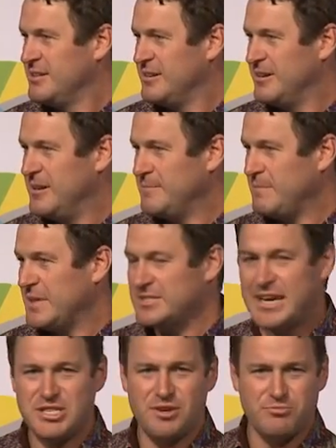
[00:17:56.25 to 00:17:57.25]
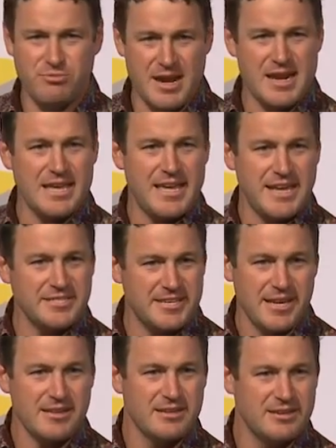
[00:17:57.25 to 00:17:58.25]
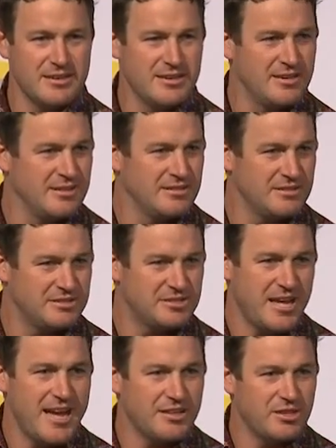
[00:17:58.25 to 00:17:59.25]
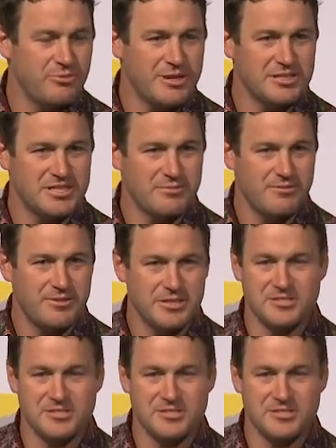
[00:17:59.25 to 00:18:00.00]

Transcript: Right. It's actually really easy to start doing some of this